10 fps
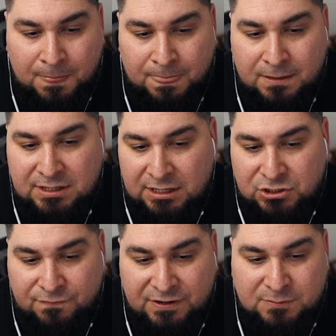Select
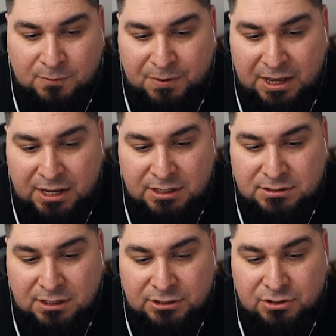your Facebook page,
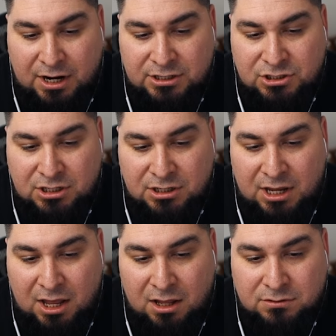select your IG
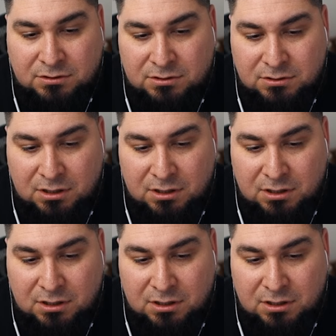account.